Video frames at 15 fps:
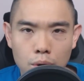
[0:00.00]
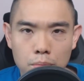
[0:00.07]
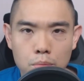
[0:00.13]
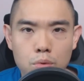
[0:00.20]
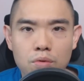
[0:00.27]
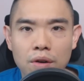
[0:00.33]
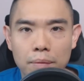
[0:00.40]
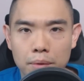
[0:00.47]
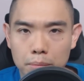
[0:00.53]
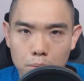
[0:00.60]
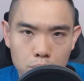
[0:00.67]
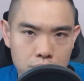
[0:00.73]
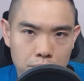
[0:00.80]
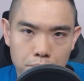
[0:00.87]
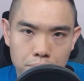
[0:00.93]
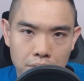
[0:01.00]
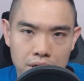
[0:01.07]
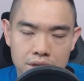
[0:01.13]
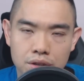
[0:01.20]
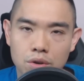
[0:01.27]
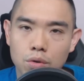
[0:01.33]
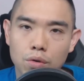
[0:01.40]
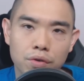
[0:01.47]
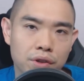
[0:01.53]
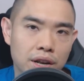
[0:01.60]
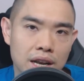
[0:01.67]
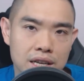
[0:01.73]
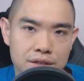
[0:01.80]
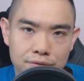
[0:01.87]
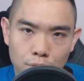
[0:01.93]
move up the most in price over the
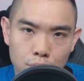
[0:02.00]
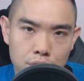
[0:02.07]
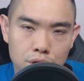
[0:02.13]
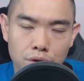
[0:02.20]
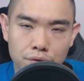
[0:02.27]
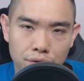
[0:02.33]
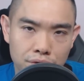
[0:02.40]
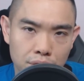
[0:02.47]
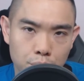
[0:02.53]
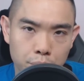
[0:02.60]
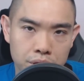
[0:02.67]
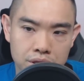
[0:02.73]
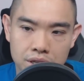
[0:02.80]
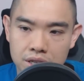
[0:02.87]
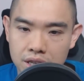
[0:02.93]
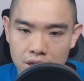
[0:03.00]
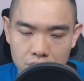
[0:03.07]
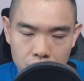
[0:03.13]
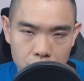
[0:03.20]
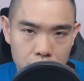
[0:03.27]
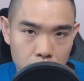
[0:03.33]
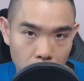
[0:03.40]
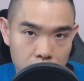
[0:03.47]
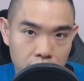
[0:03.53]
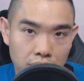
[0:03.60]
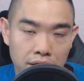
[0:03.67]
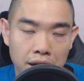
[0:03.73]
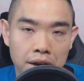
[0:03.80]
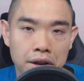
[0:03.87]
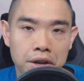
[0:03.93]
last 40 or 50 weeks. These are the stocks,
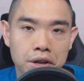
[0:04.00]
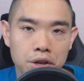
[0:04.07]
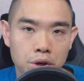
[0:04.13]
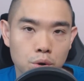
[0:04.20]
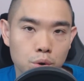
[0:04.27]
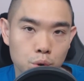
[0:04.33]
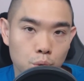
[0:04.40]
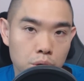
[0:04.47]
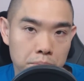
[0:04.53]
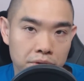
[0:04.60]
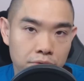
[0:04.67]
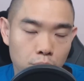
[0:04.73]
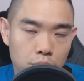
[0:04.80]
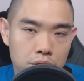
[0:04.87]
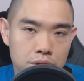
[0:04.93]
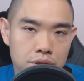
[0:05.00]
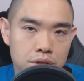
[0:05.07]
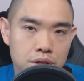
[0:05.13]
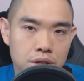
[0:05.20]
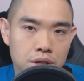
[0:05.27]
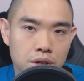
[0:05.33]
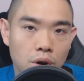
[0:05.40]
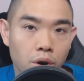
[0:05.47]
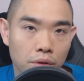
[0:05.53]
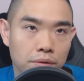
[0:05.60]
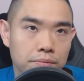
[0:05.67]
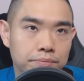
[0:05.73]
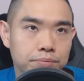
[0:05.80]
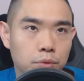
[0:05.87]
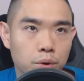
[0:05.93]
right, that, you want to be focused on.
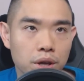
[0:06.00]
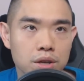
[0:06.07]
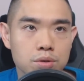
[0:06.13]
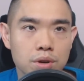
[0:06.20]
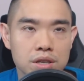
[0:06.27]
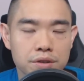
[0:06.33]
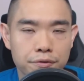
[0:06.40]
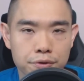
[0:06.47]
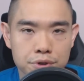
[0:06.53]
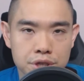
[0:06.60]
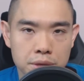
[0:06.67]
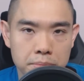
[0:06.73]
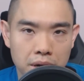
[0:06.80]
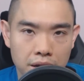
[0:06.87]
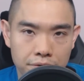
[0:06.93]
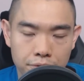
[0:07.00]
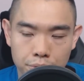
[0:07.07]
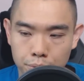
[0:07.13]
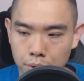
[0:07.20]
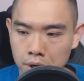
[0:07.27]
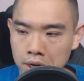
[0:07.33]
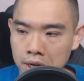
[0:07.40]
Okay, so that's the first tip I have for you.